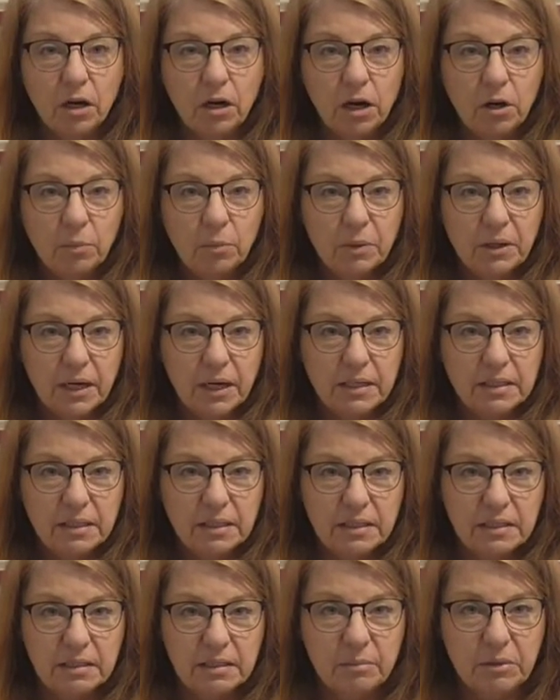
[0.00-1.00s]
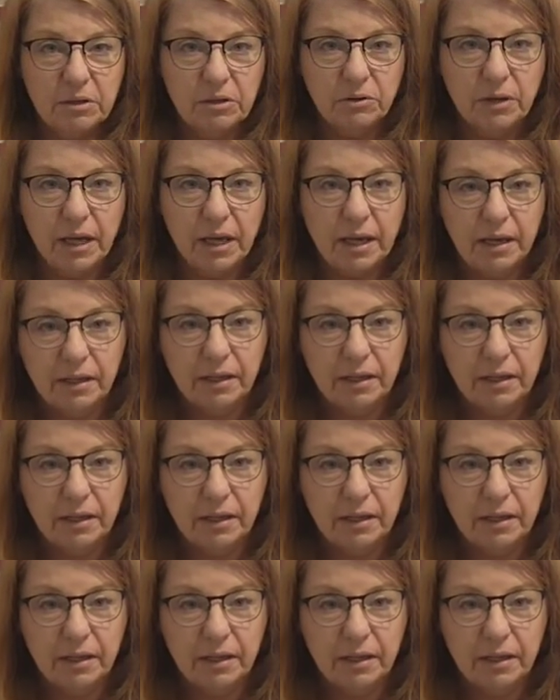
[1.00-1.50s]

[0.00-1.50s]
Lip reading: I hope you guys can see me okay.